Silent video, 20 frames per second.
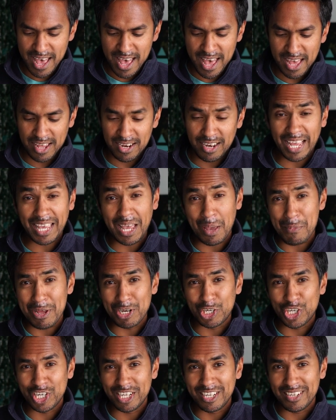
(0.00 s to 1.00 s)
And like I
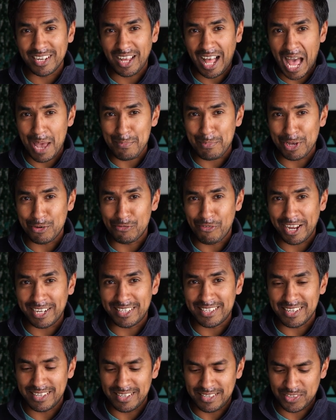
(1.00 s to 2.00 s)
mentioned, IP
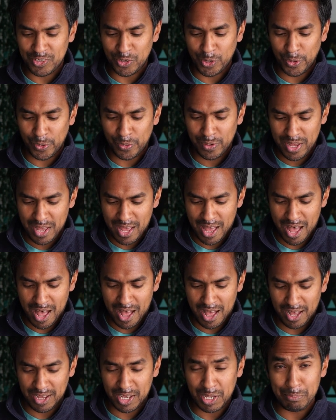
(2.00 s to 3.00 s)
rated, so
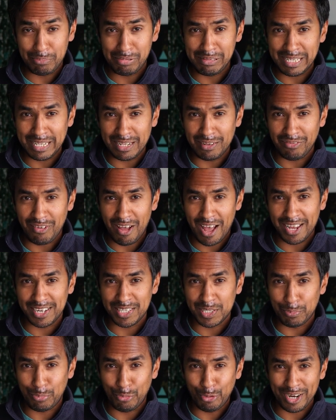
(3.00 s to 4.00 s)
completely fine
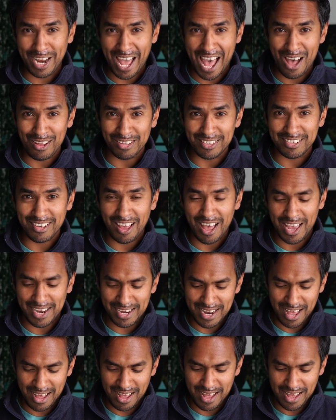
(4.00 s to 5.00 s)
to put
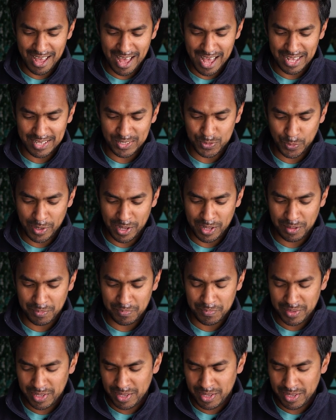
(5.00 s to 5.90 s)
outside as well.